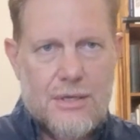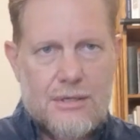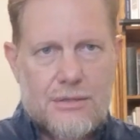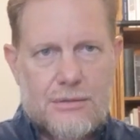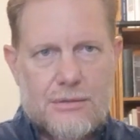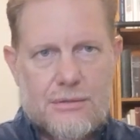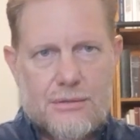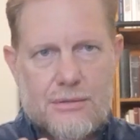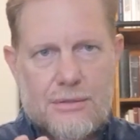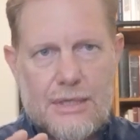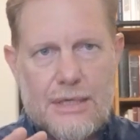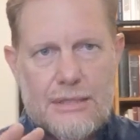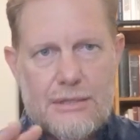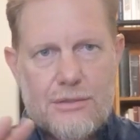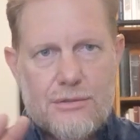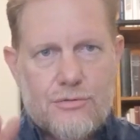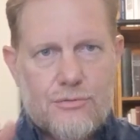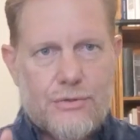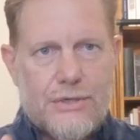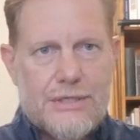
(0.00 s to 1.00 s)
So that
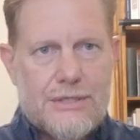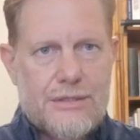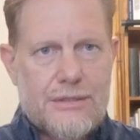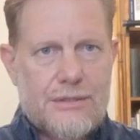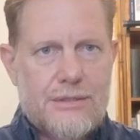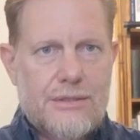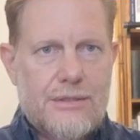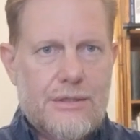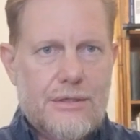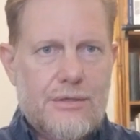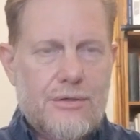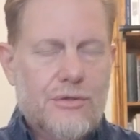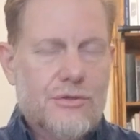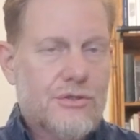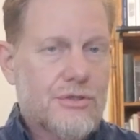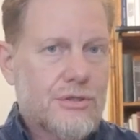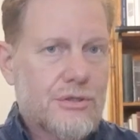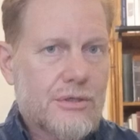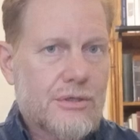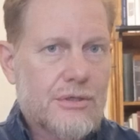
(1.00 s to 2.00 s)
addresses the
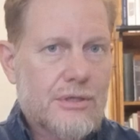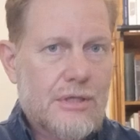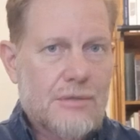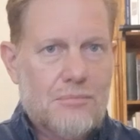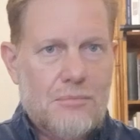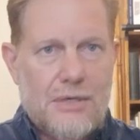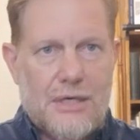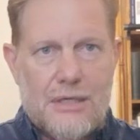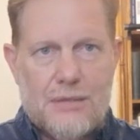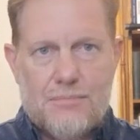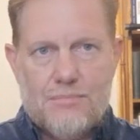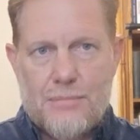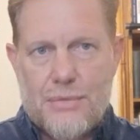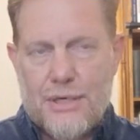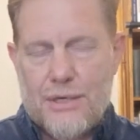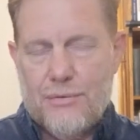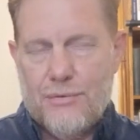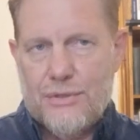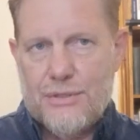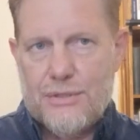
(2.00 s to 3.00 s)
concern that many
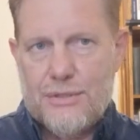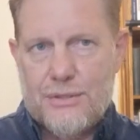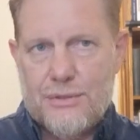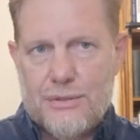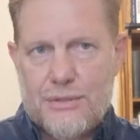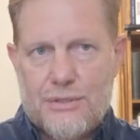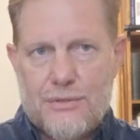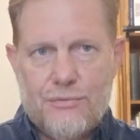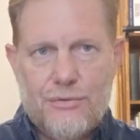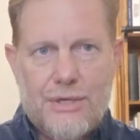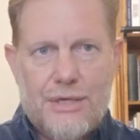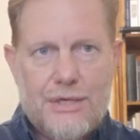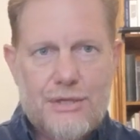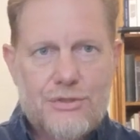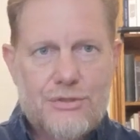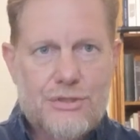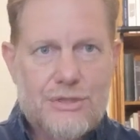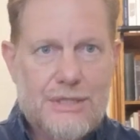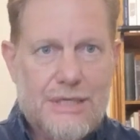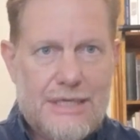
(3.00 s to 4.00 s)
parents and
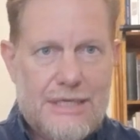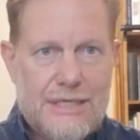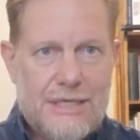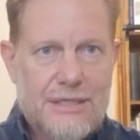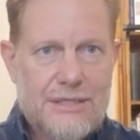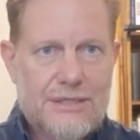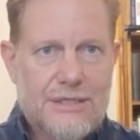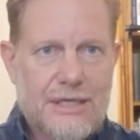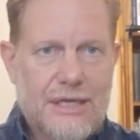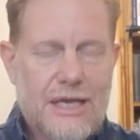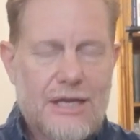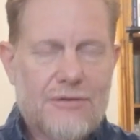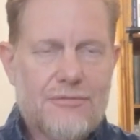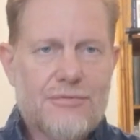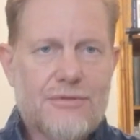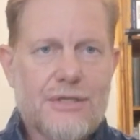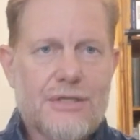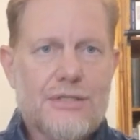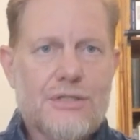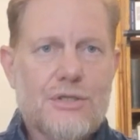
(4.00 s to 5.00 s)
religious leaders
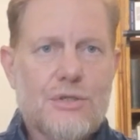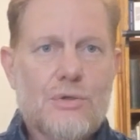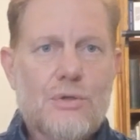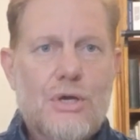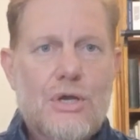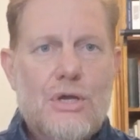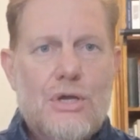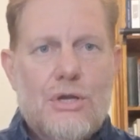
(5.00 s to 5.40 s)
have, that you